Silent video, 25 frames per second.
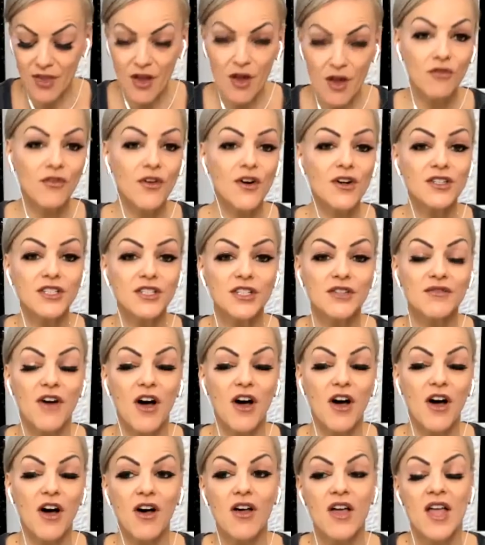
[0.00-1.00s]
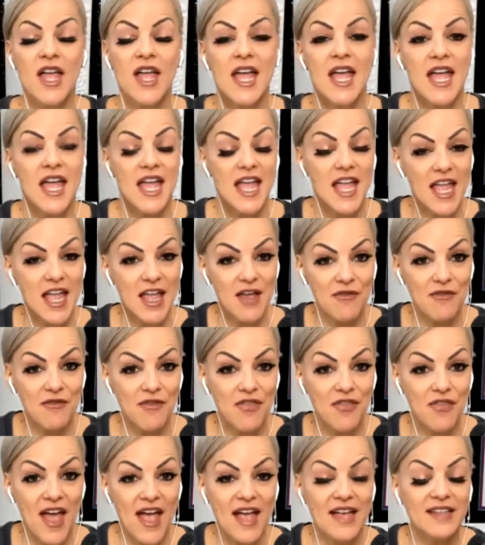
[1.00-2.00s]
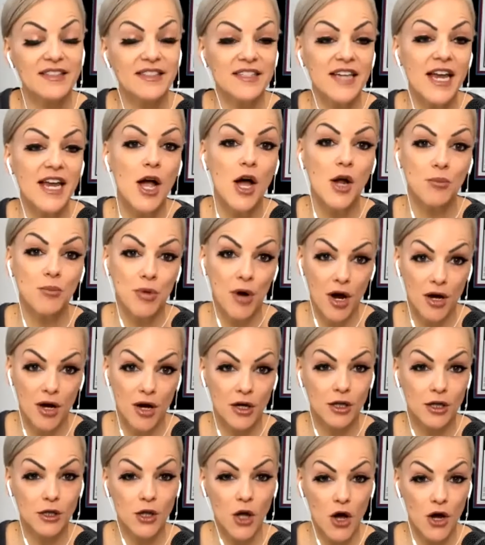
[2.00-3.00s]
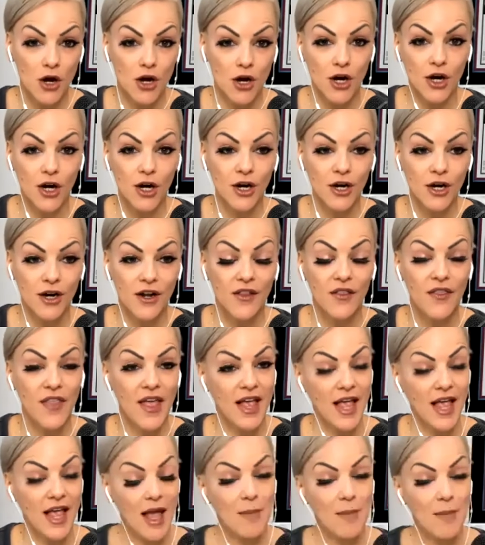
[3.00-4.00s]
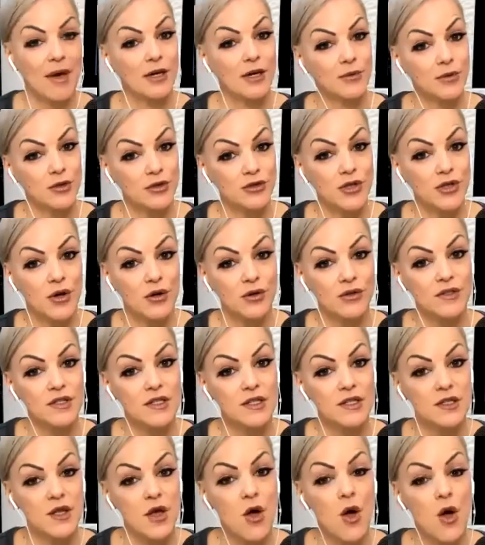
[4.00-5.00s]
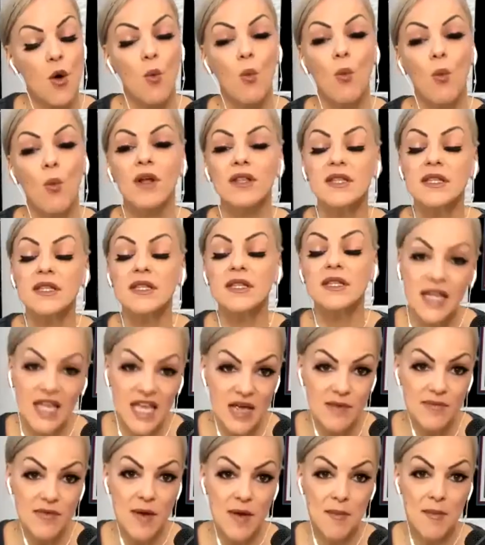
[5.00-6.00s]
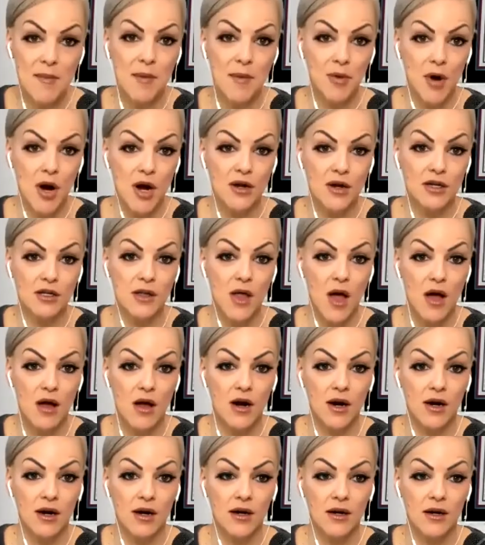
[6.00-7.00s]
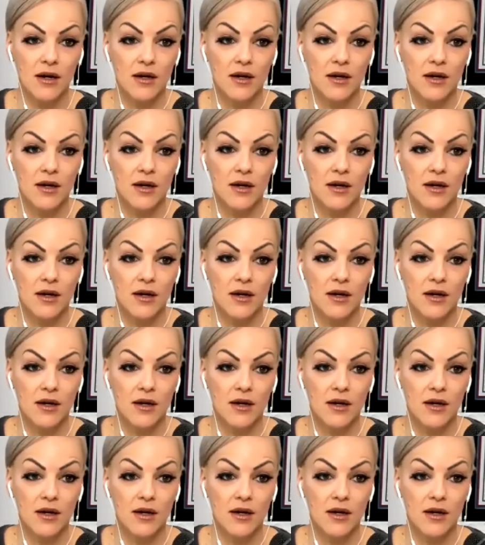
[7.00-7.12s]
First of all, if they stay on product longer, they get better results. What's going to keep them on product longer?